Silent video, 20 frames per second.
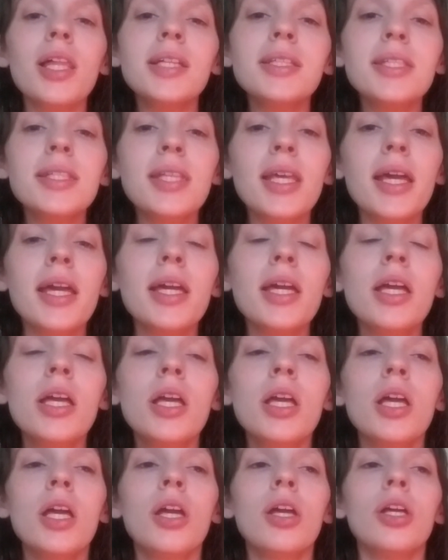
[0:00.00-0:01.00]
say
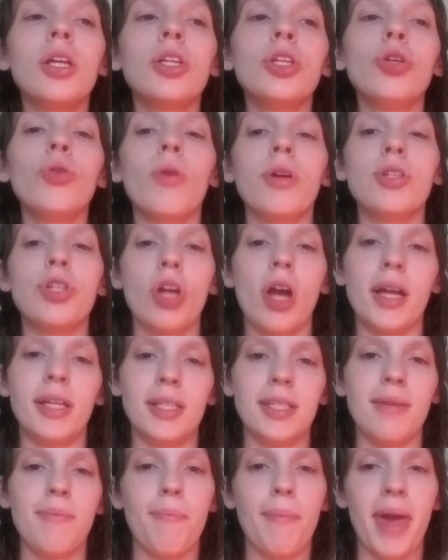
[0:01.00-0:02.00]
you are trying
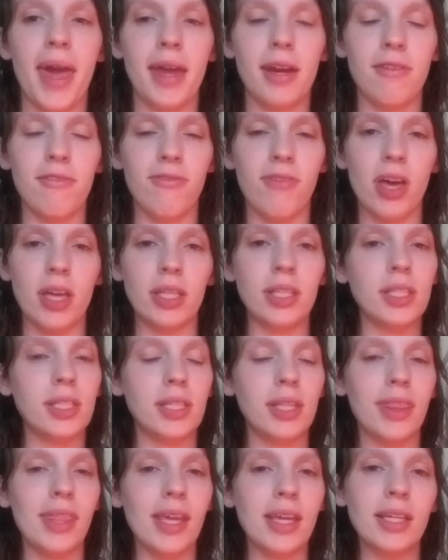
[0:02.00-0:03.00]
to manifest
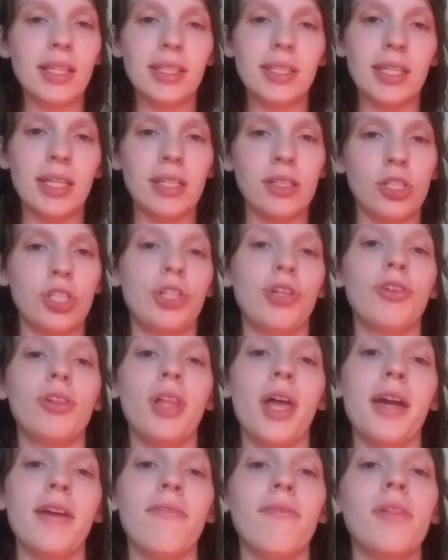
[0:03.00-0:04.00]
things into your
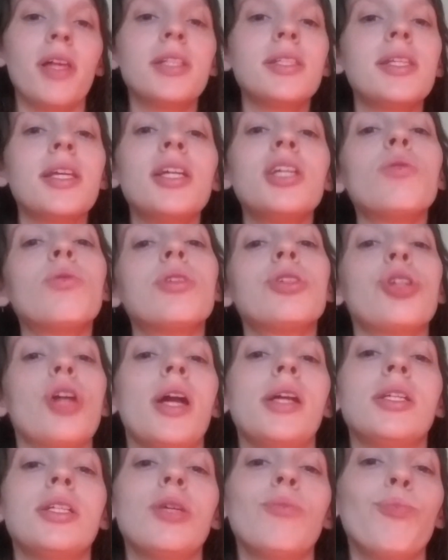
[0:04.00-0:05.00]
life. Let's say you are
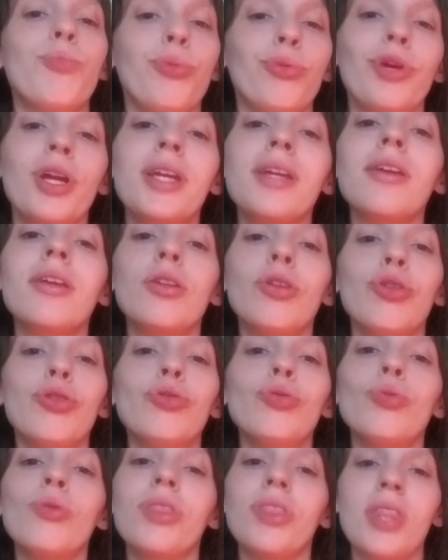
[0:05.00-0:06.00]
trying to bring
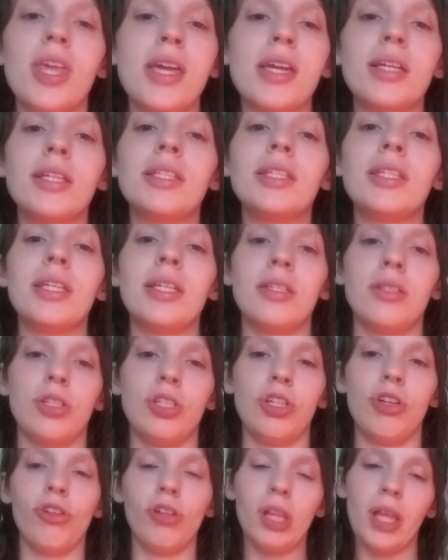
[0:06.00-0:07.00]
new things
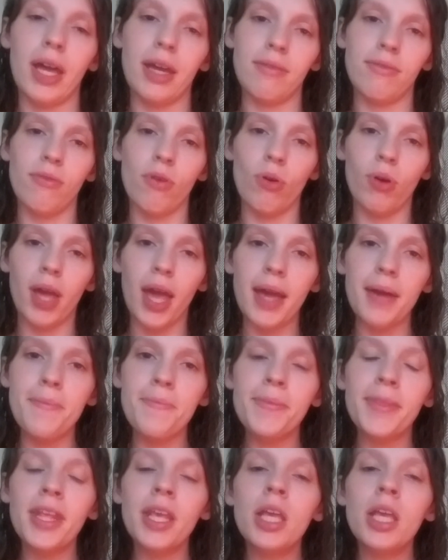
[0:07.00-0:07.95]
into your life, okay?